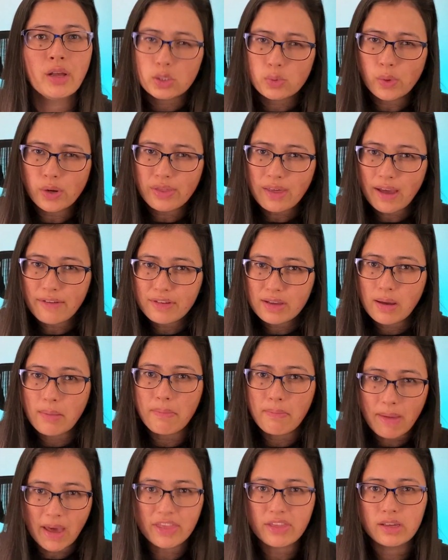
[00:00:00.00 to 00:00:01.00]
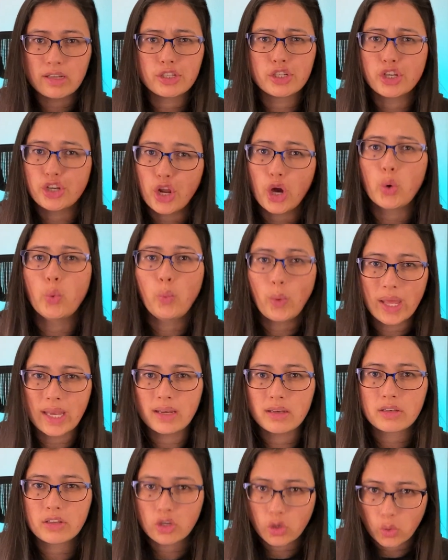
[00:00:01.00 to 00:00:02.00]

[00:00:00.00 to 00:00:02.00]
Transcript: it's worth having a method to know when to